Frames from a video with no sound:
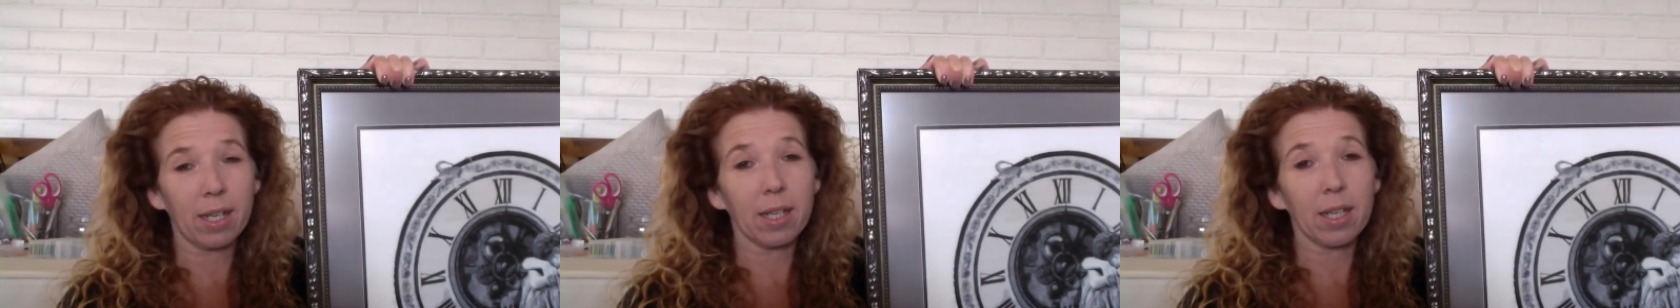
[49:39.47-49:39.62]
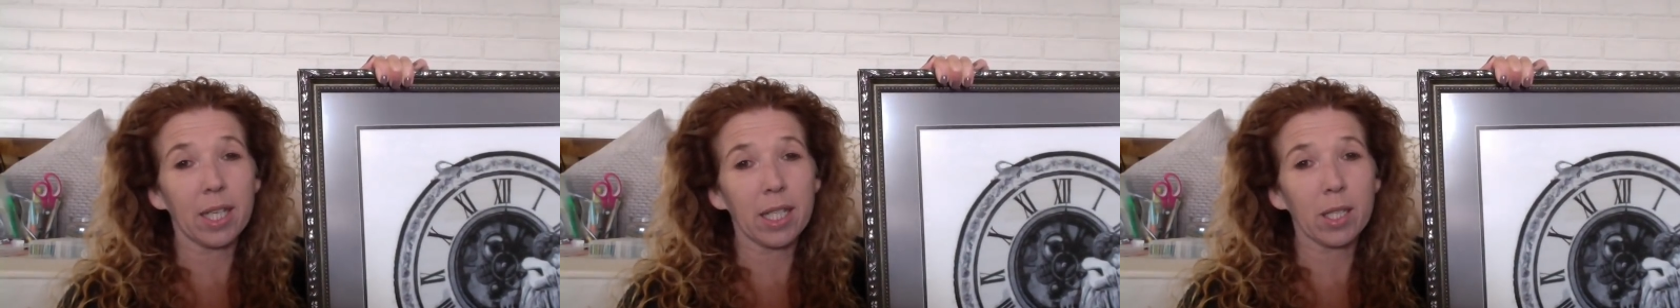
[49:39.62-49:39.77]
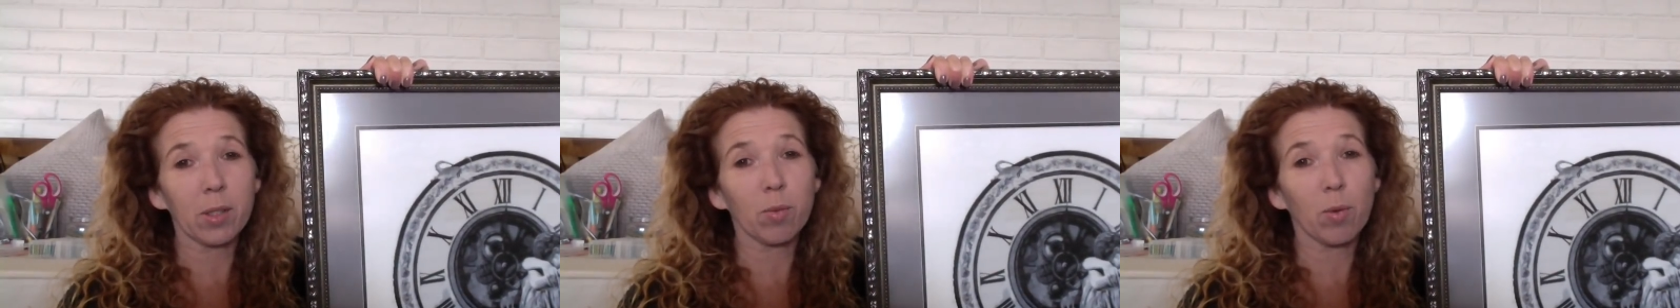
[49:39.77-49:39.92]

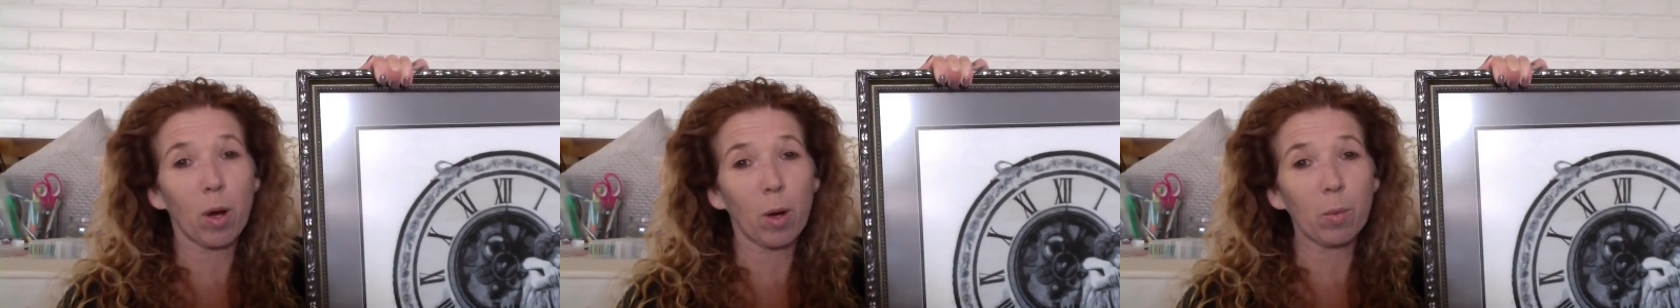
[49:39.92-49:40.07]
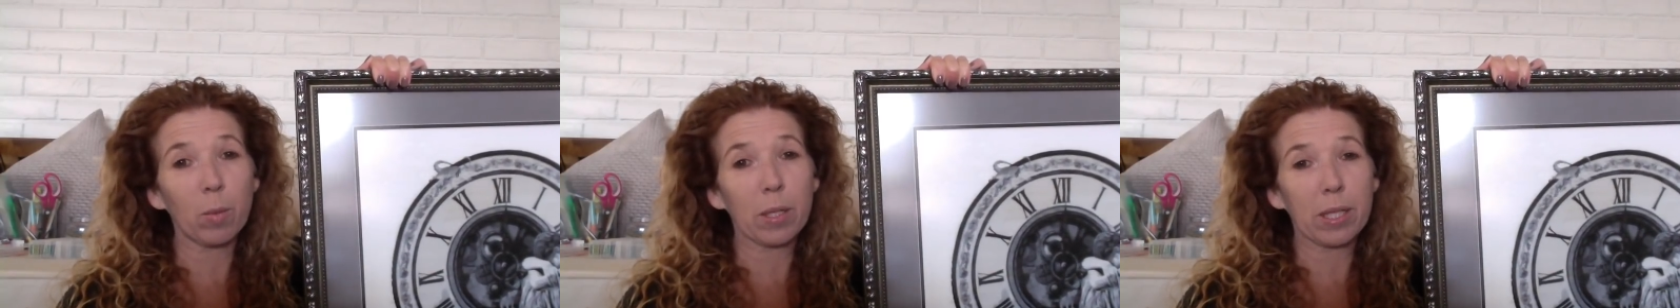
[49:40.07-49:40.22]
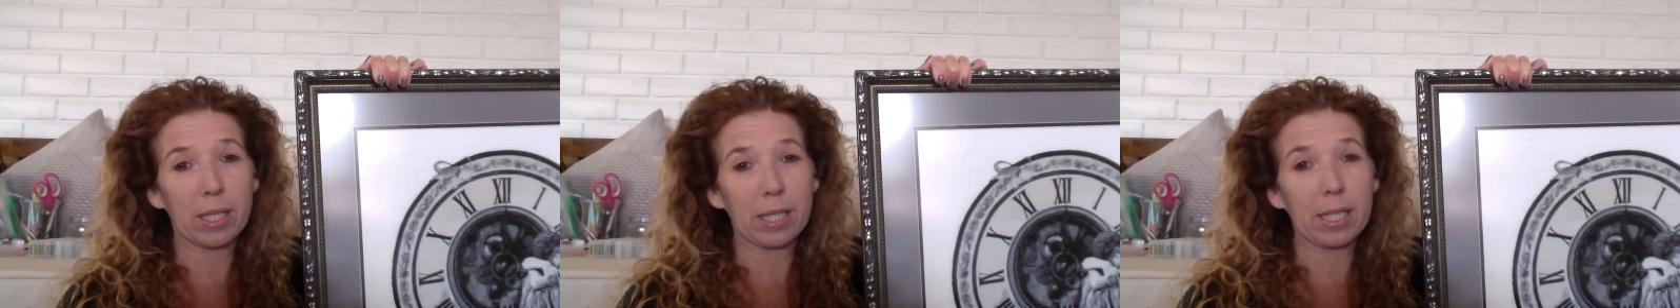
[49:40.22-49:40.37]
Let's roll
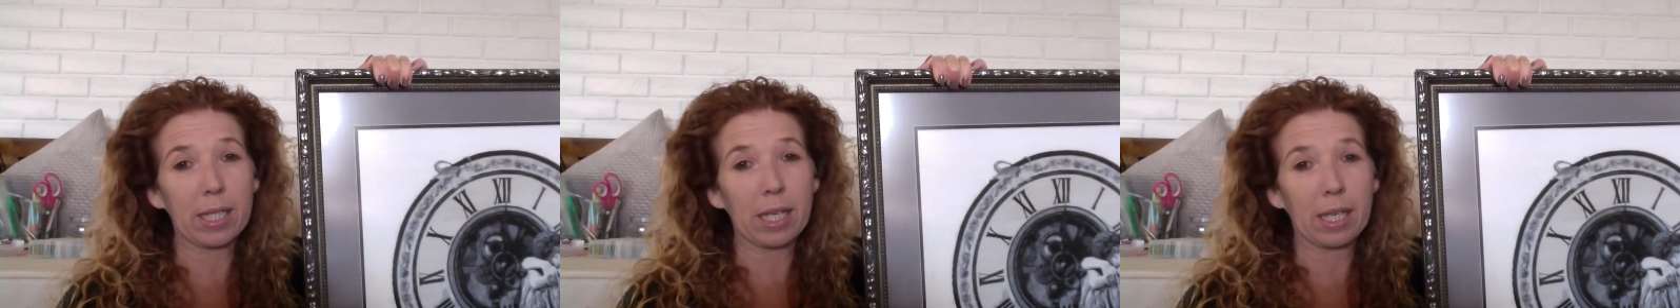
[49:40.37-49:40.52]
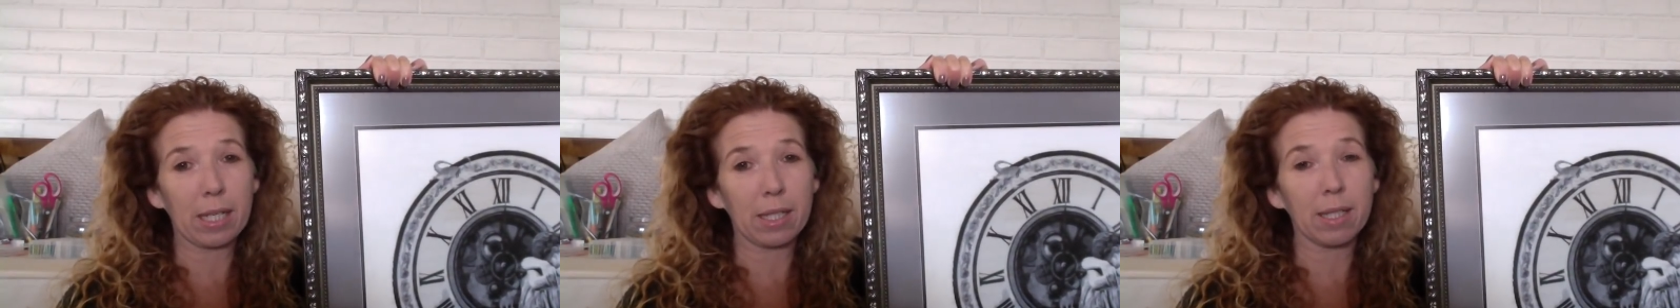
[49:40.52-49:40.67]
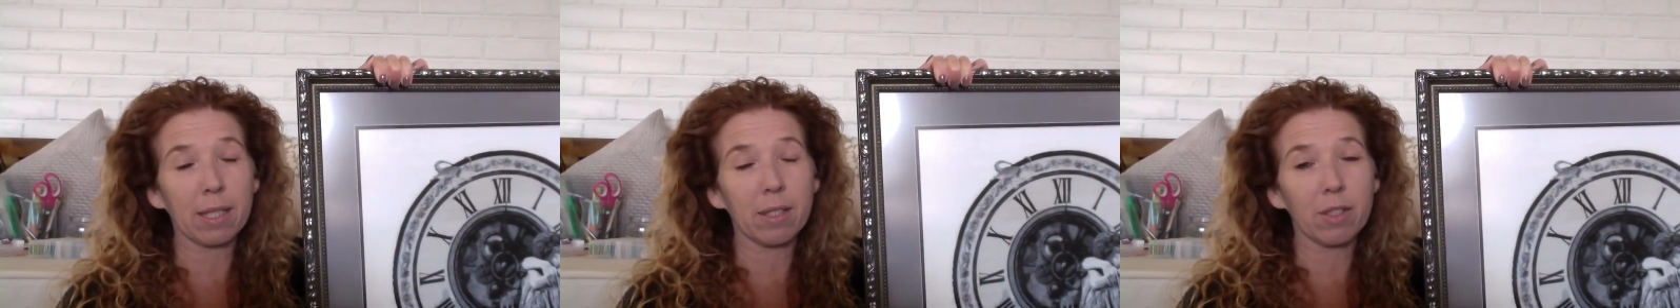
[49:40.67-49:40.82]
with
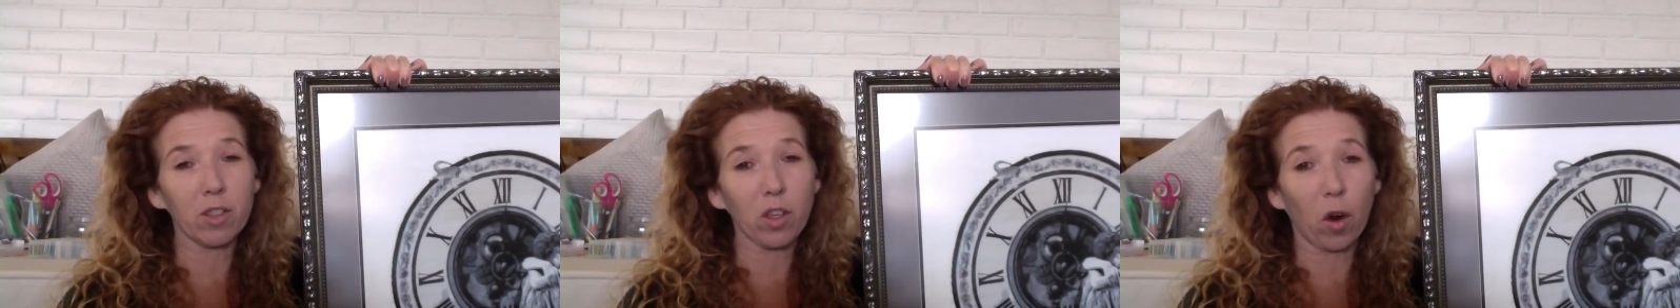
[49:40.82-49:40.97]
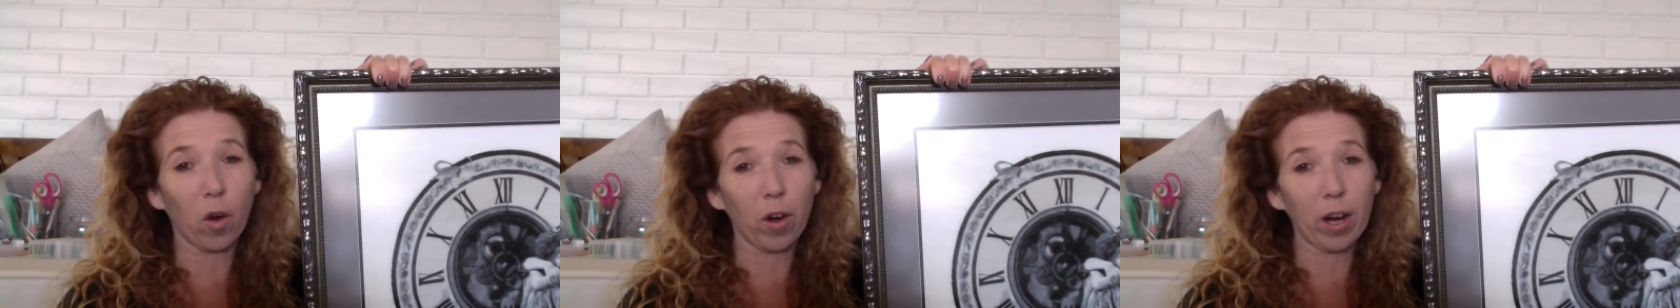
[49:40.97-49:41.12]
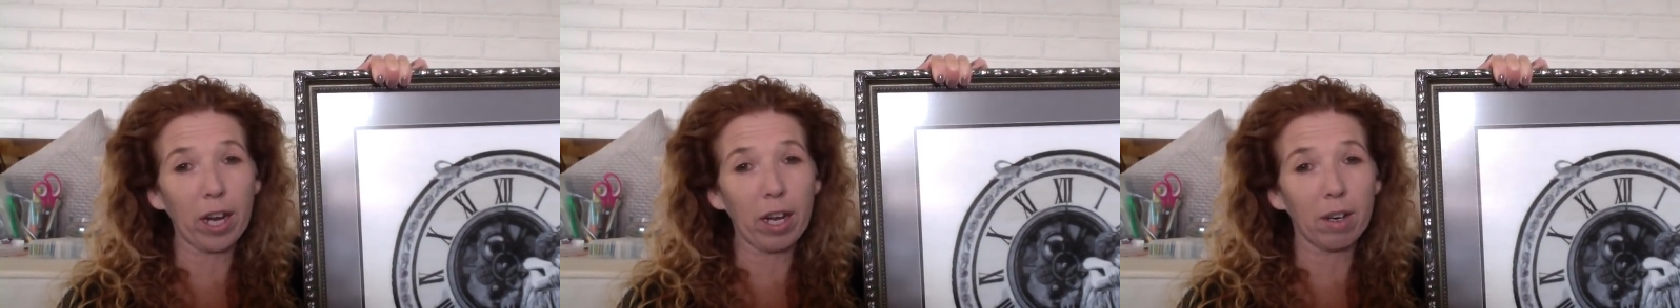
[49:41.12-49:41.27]
six.
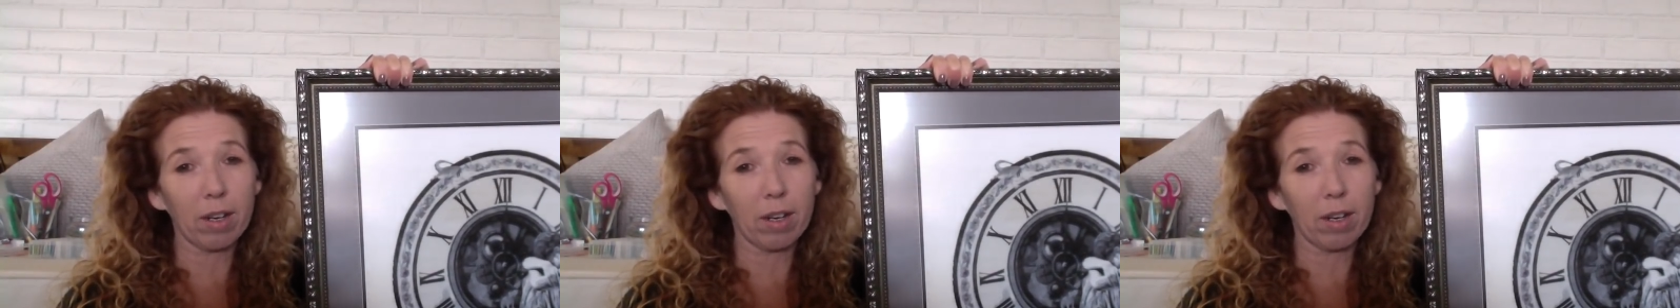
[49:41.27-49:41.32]
Sorry,